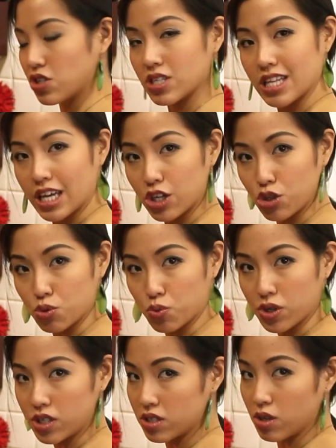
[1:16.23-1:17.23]
just like you
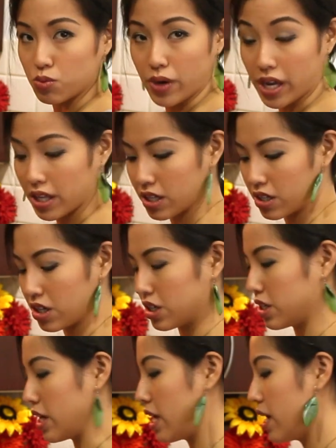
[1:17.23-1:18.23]
would a regular
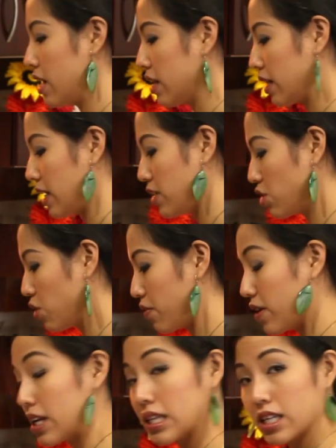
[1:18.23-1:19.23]
curry. Okay, so
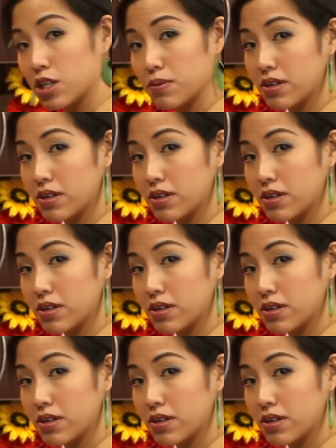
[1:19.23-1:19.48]
I've got a little